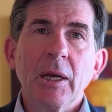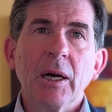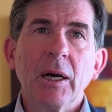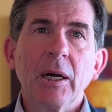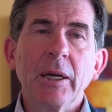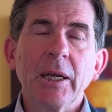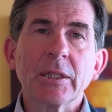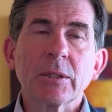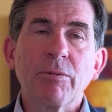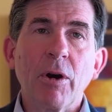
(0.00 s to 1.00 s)

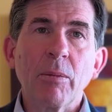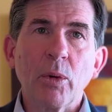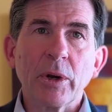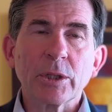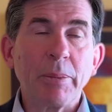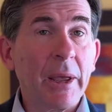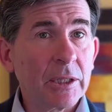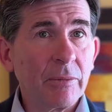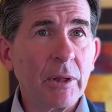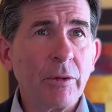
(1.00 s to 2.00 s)
It's far more
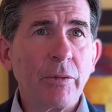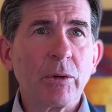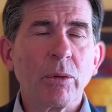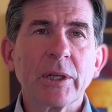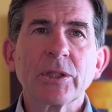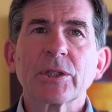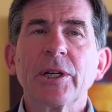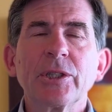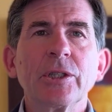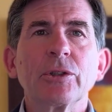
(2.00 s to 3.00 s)
expansive than the federal
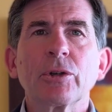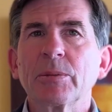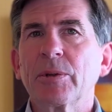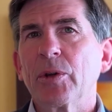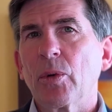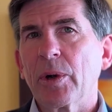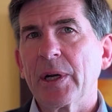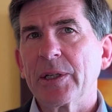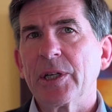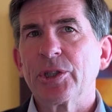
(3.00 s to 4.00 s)
legislation in terms of the
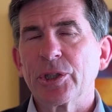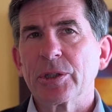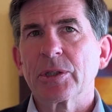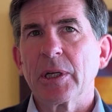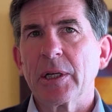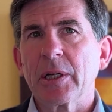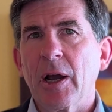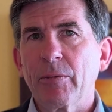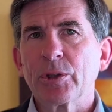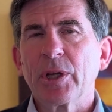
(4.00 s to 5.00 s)
organizations it
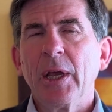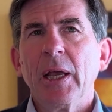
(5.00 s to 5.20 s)
covers.